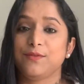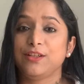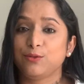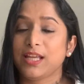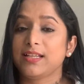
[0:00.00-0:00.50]
We
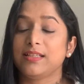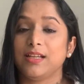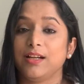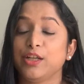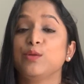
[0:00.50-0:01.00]
know that
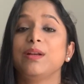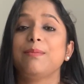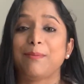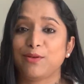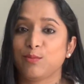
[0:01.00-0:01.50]
human
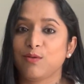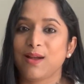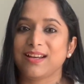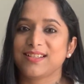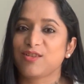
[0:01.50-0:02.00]
papilloma
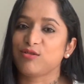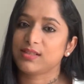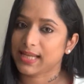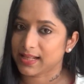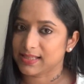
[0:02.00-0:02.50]
virus causes
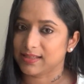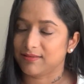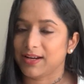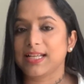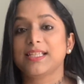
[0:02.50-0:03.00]
cancer,
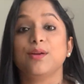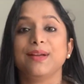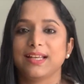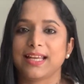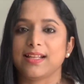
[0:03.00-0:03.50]
right?
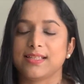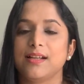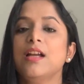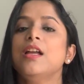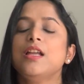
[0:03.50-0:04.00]
Cervical cancer.
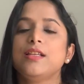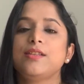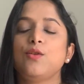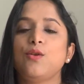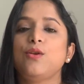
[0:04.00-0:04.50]

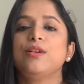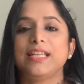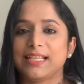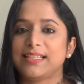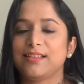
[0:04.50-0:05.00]
So
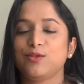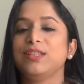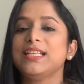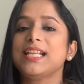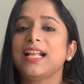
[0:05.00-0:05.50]
yes, so
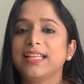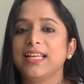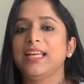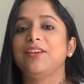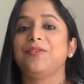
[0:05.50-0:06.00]
these are
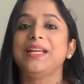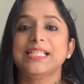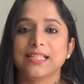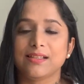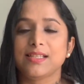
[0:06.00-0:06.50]
the
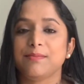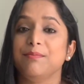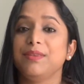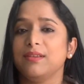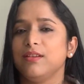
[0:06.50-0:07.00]
reasons.
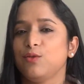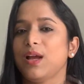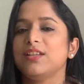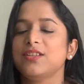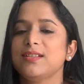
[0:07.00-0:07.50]

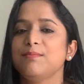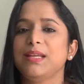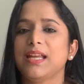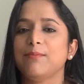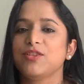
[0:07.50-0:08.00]

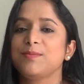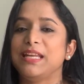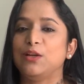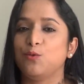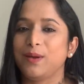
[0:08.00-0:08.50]
I'm just
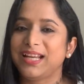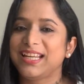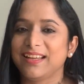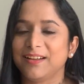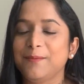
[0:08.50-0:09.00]
being quick
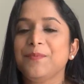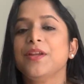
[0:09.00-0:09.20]
here.